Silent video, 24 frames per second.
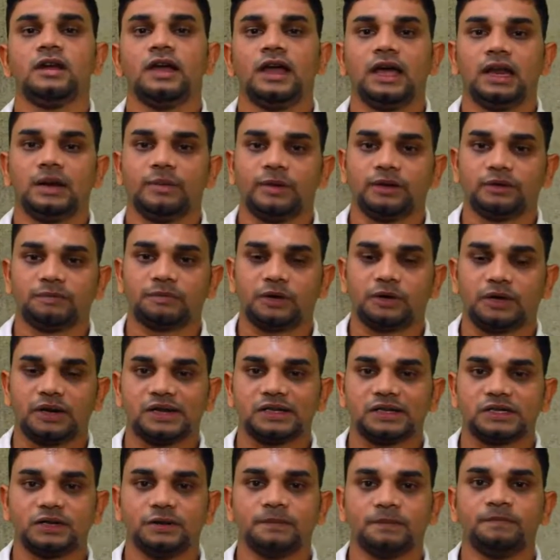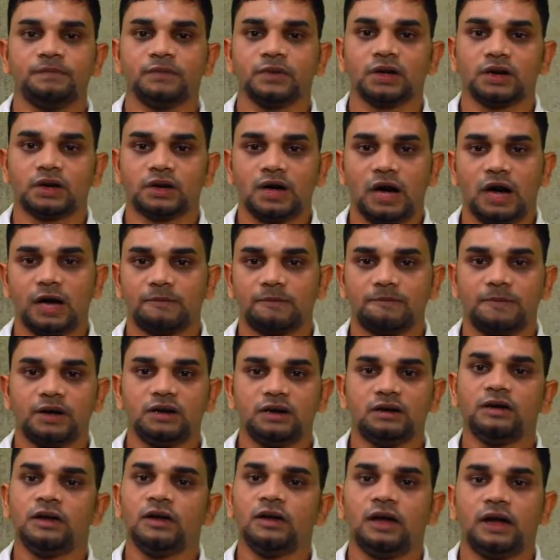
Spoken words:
elements: potassium, carbon,